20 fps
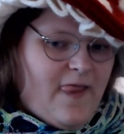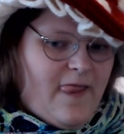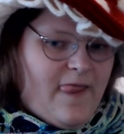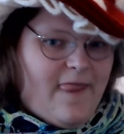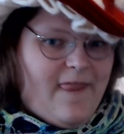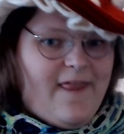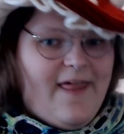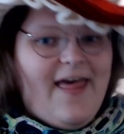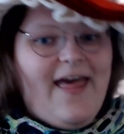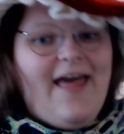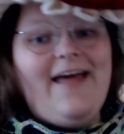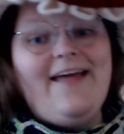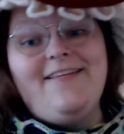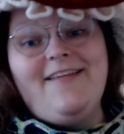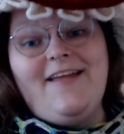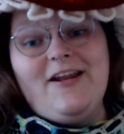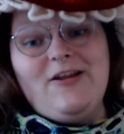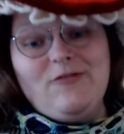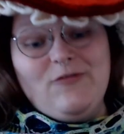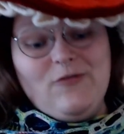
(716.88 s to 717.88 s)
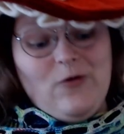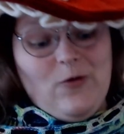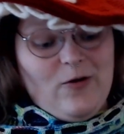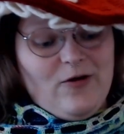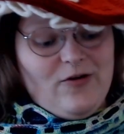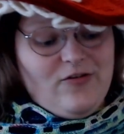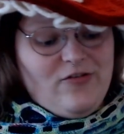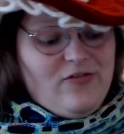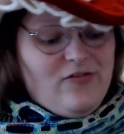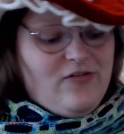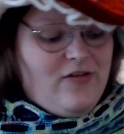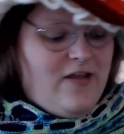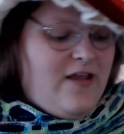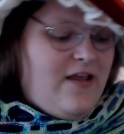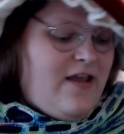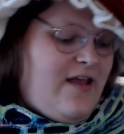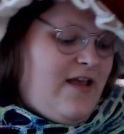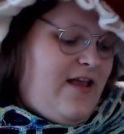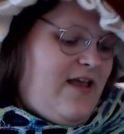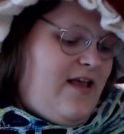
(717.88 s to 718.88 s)
And then of course
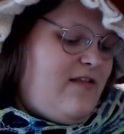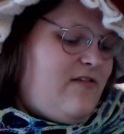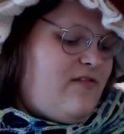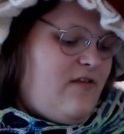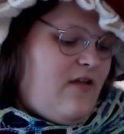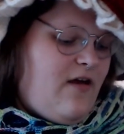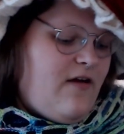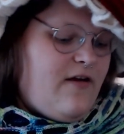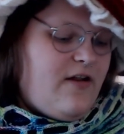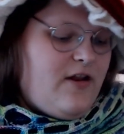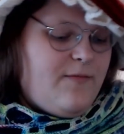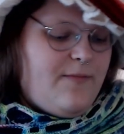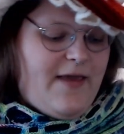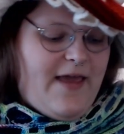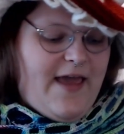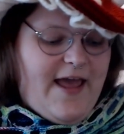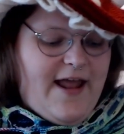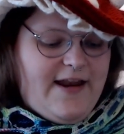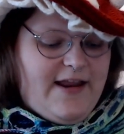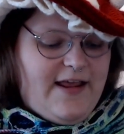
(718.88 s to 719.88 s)
it's not going to be any kind